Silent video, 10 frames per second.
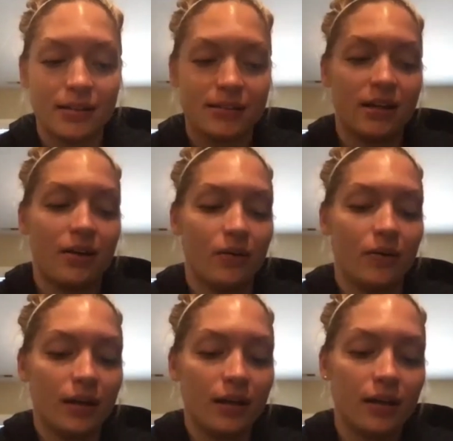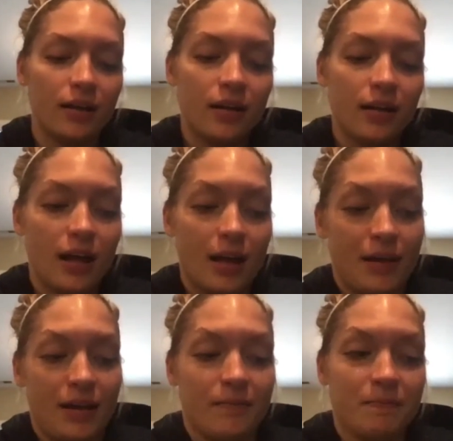So, I
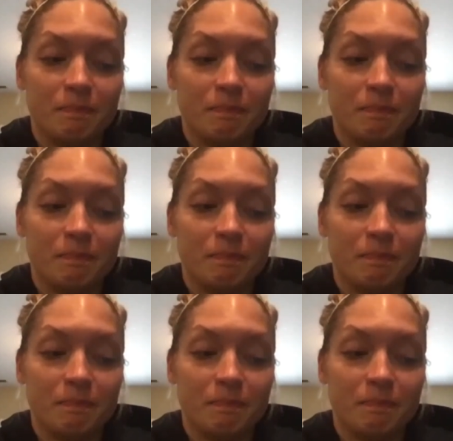mean,